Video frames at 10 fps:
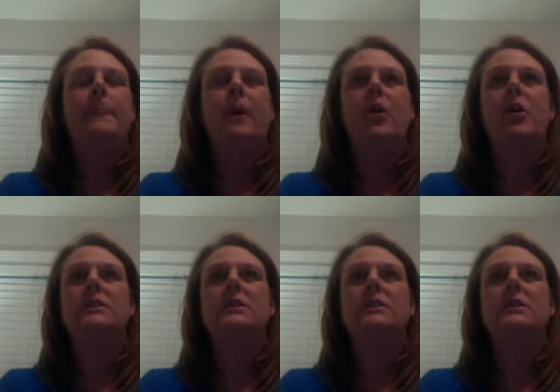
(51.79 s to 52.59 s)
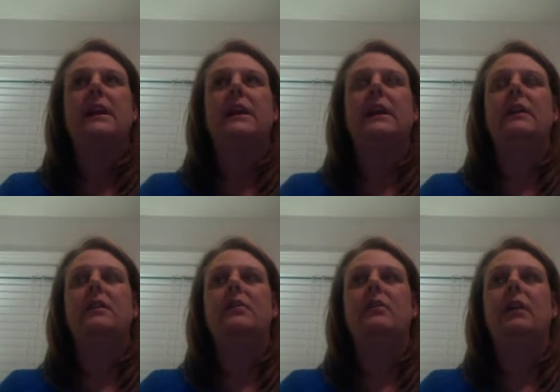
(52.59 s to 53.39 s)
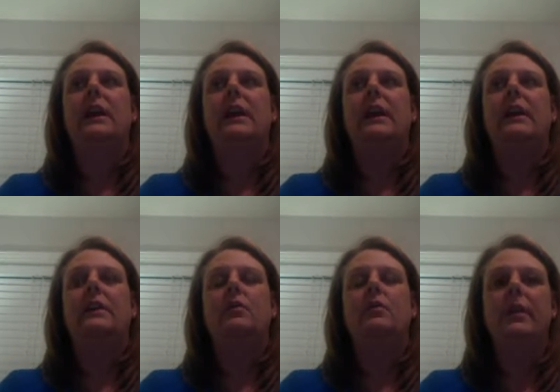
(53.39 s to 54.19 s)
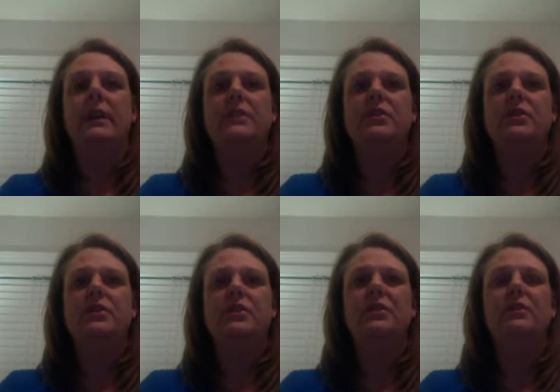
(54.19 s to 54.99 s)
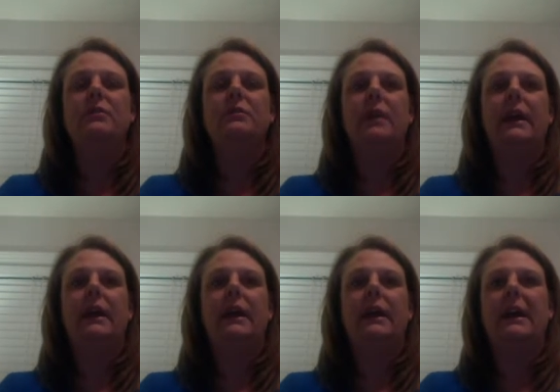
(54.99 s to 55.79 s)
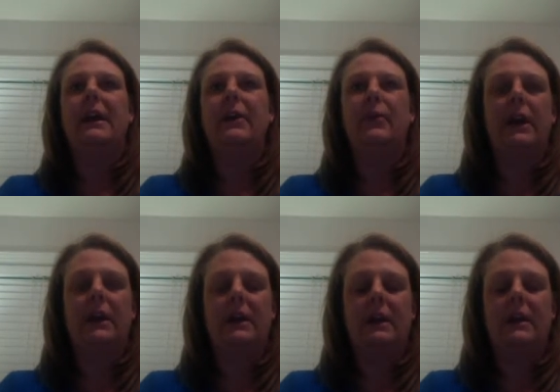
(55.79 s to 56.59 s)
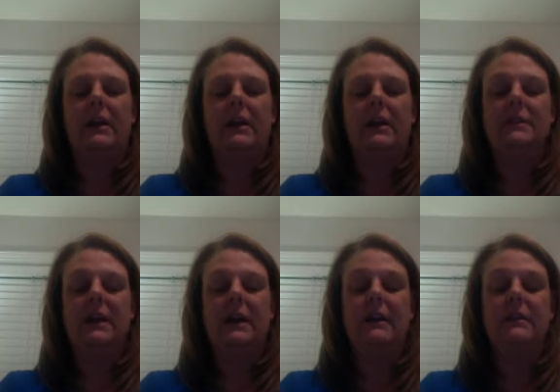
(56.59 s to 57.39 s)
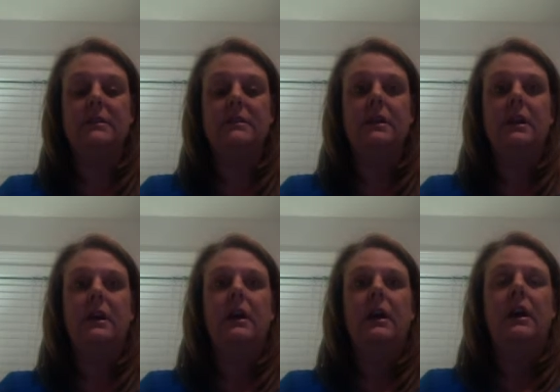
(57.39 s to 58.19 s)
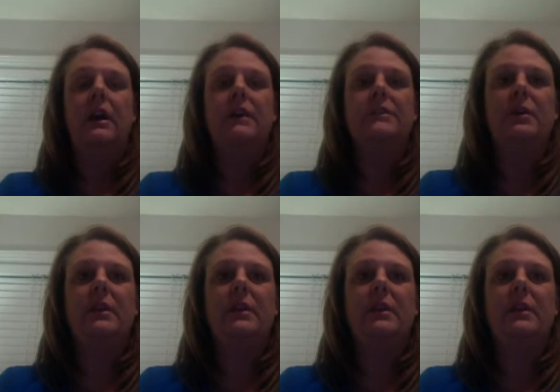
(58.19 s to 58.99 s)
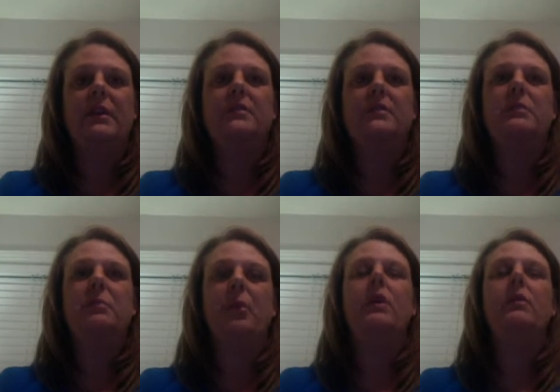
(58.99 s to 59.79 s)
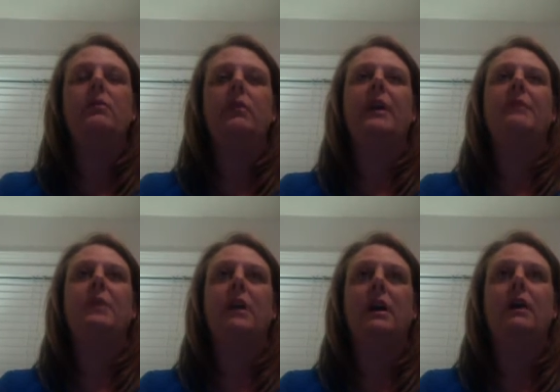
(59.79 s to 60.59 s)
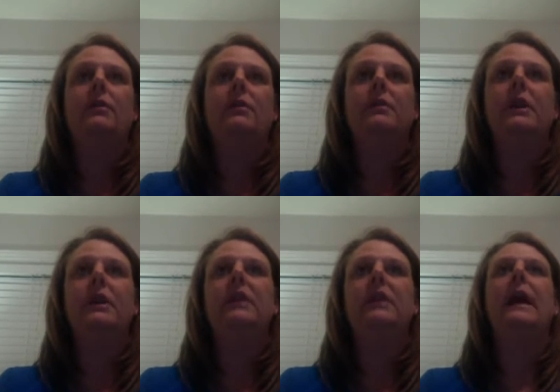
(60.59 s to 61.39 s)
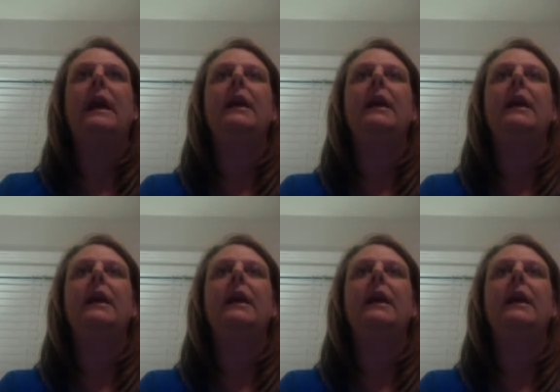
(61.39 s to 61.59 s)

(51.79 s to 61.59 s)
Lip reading: heart attack care and what they should do and how to recognize the signs. There is a program called EHAC,